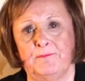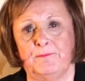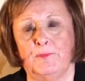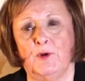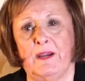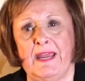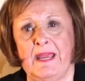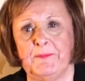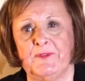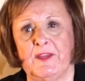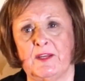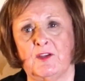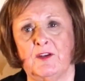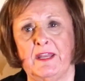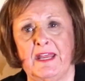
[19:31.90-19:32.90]
Perhaps
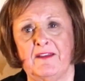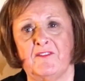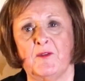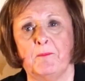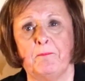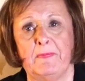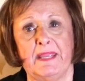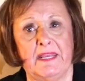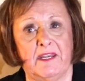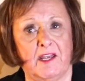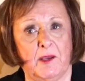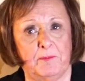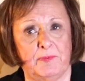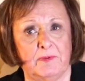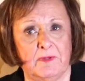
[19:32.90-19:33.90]
I could have them made
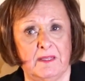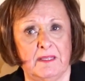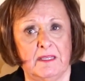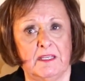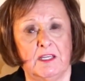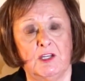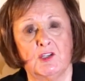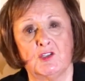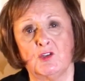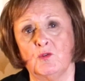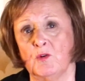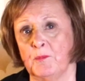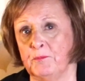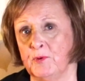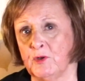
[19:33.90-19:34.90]
up
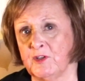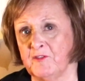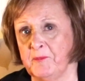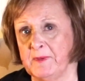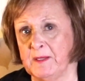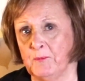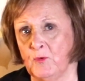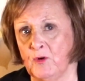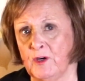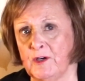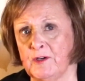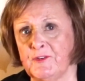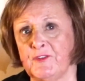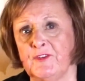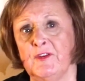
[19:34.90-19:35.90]
into a book of
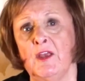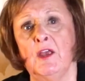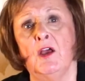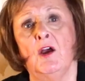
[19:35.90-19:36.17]
memoirs,